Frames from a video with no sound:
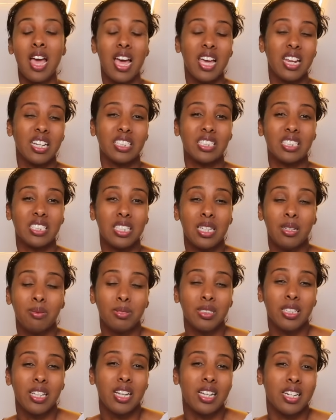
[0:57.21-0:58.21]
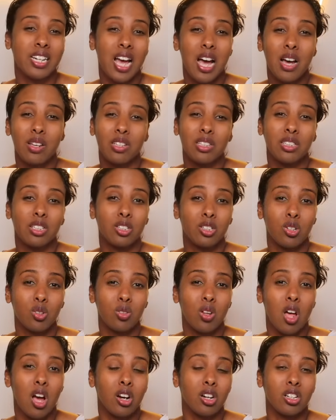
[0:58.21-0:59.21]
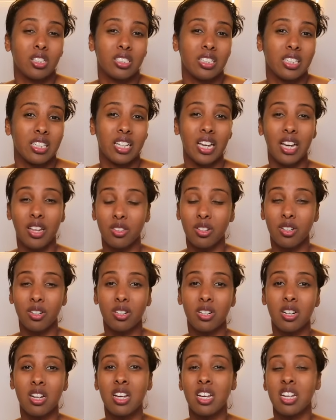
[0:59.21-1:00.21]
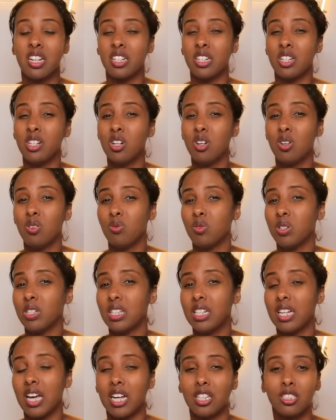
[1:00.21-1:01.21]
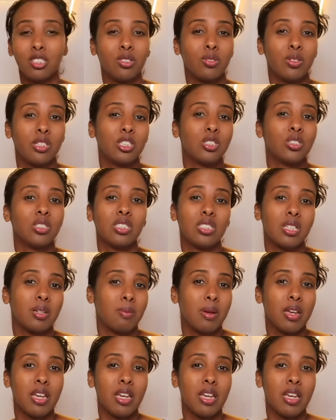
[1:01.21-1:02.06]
And it seems like now that they're no longer together, Nino really has no interest in